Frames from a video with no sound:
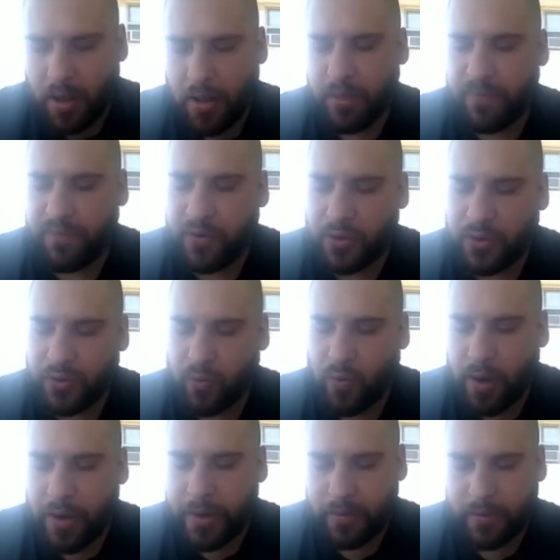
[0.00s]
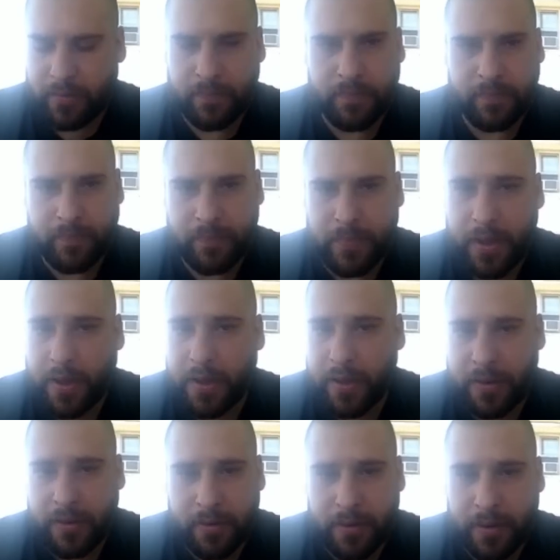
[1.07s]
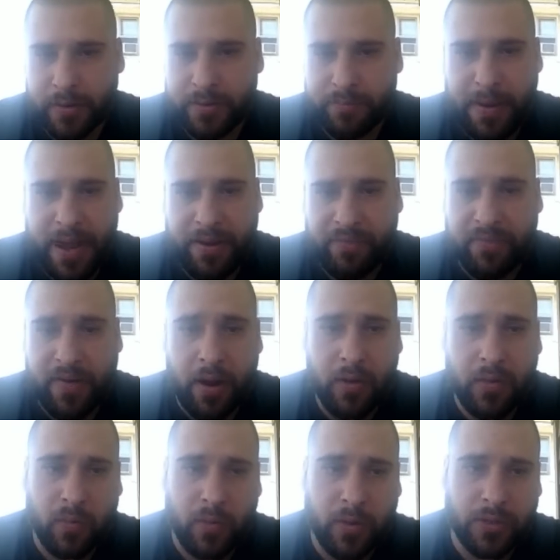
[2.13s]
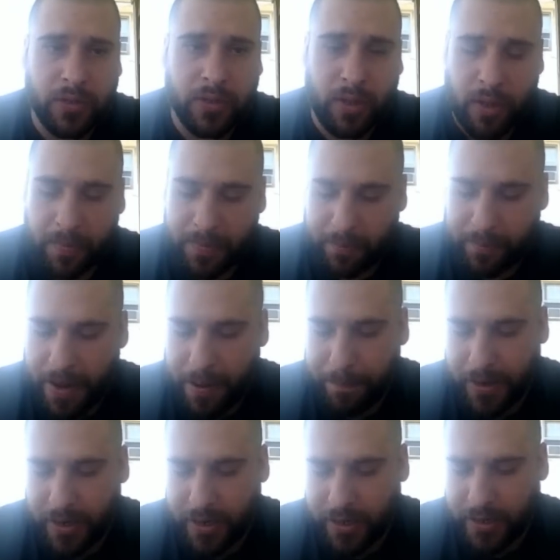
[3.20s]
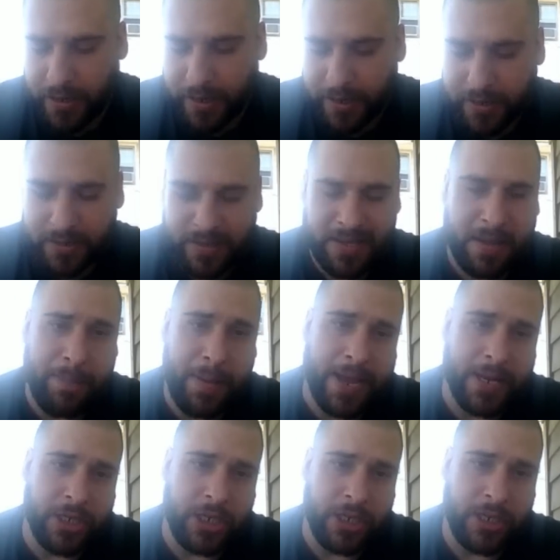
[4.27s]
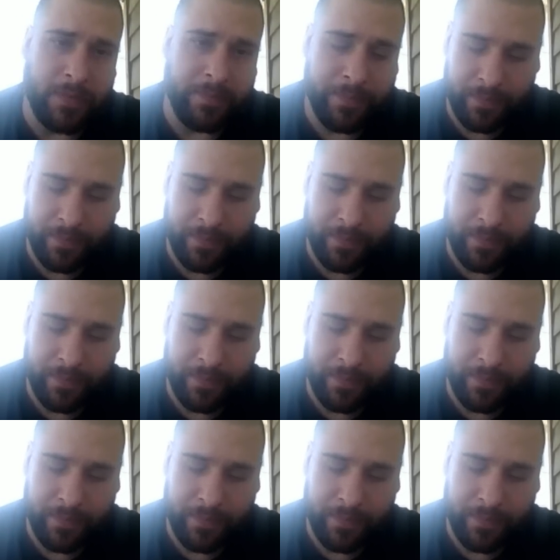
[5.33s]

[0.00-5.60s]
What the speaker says: The first one, and it's by far the worst club in my opinion, is the Apache.